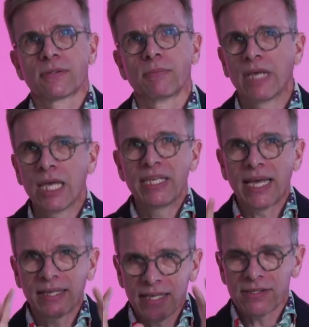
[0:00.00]
Maybe
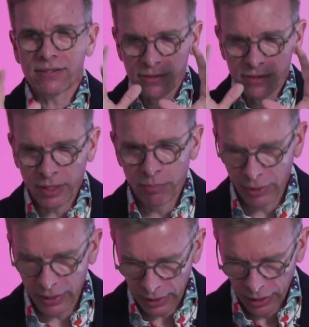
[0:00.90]
that is
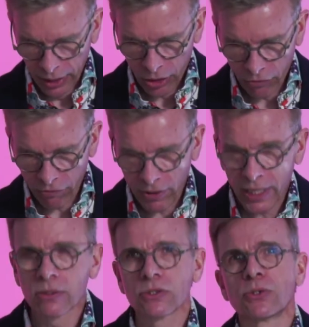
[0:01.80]
simply the
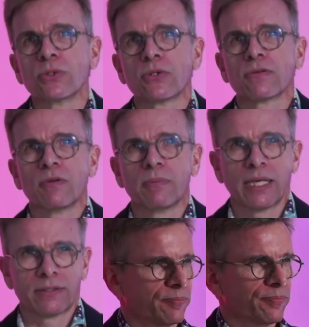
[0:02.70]
final truth of the
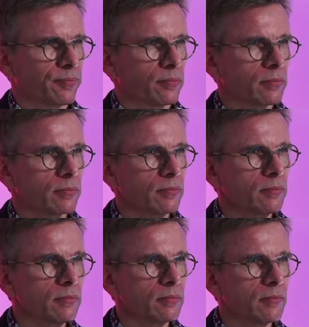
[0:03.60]
matter.
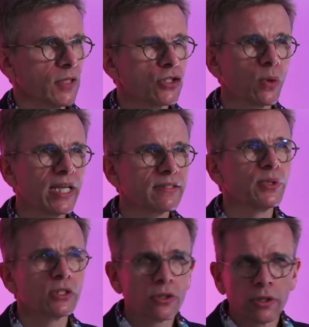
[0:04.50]
So let's
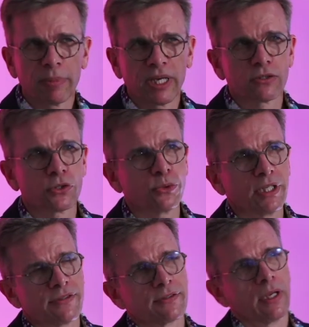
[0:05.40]
return a bit to
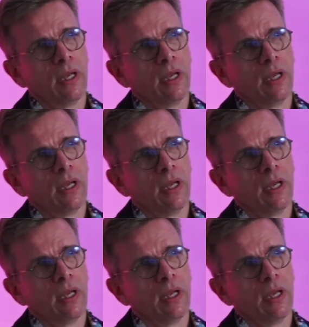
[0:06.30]
this